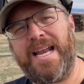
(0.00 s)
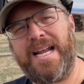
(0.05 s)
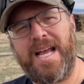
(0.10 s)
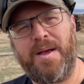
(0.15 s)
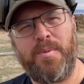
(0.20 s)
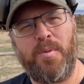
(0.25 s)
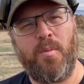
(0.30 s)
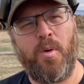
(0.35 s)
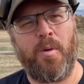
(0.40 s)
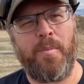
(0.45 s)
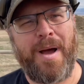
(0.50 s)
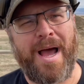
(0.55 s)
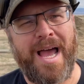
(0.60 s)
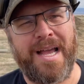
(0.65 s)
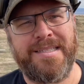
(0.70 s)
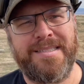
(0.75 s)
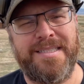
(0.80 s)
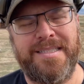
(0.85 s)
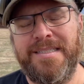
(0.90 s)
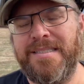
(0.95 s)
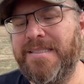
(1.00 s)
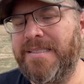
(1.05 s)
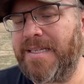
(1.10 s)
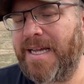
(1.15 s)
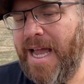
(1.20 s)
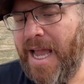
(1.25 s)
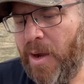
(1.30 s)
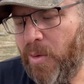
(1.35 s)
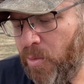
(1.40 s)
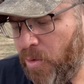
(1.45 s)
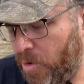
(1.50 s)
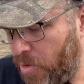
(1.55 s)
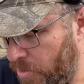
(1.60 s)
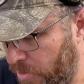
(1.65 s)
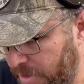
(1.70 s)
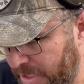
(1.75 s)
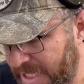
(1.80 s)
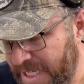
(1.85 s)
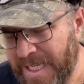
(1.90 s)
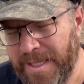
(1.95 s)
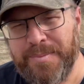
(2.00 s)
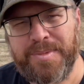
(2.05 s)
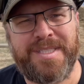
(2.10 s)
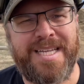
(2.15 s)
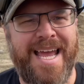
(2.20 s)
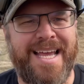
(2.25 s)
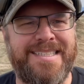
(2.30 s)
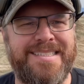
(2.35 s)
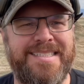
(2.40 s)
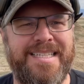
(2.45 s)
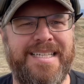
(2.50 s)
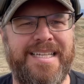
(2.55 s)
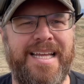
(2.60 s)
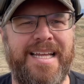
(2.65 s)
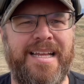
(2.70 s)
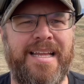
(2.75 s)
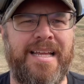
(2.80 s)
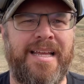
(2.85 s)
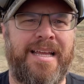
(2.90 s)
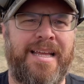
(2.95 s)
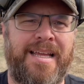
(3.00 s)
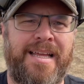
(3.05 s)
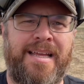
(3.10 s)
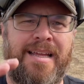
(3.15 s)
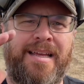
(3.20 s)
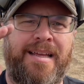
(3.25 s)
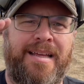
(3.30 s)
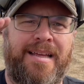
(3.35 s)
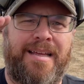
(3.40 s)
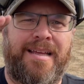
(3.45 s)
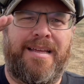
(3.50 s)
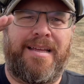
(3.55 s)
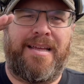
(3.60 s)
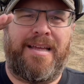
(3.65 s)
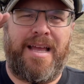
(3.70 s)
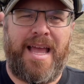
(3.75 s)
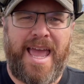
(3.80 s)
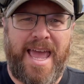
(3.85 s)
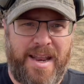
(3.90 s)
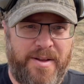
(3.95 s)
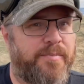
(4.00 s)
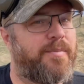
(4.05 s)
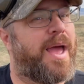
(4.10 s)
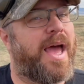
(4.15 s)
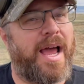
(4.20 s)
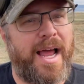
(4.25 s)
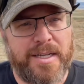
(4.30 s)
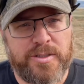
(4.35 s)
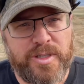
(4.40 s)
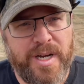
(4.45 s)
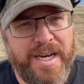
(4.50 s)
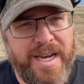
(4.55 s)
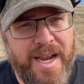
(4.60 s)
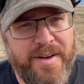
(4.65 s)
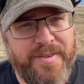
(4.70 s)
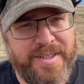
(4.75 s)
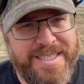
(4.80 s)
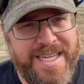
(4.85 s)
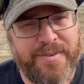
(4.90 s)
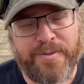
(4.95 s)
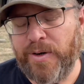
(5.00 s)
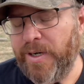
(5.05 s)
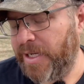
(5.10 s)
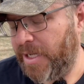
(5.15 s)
a couple more boxes. I will keep testing it. Now I'll try it out of a different